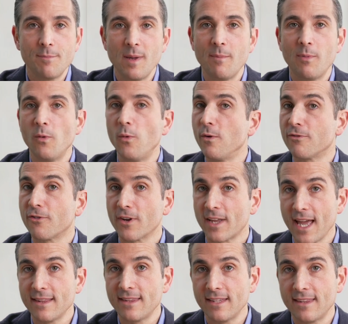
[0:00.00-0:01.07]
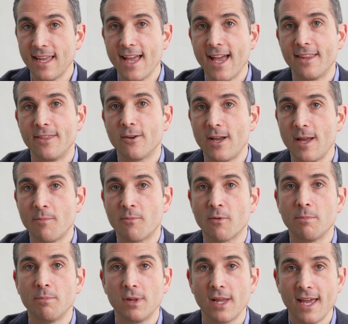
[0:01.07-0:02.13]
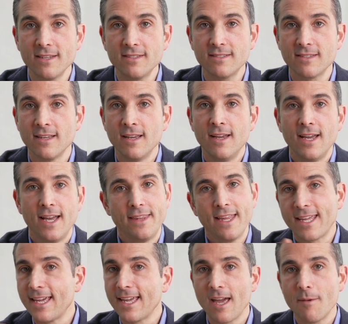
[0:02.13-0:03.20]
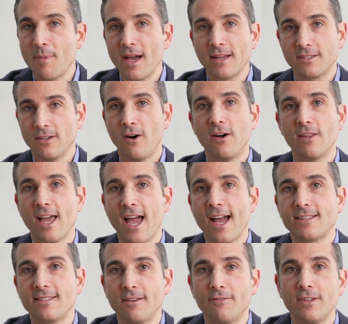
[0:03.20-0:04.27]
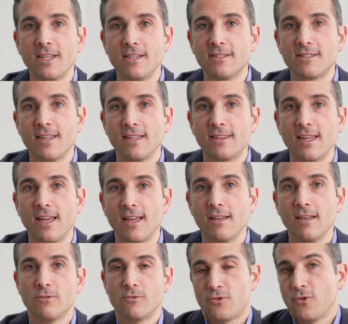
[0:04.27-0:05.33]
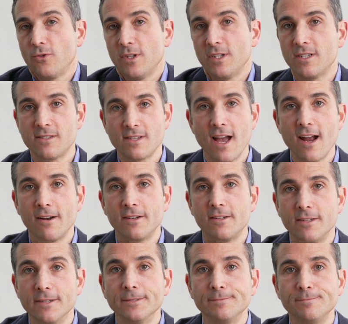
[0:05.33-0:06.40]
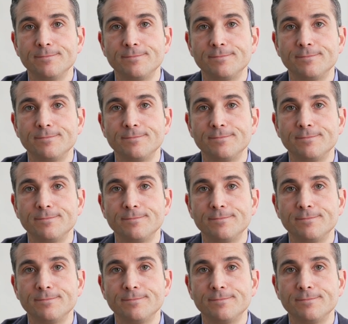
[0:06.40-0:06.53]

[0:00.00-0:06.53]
people will forget that they had their hip replaced and they can get back to all the activities that they truly desire to do.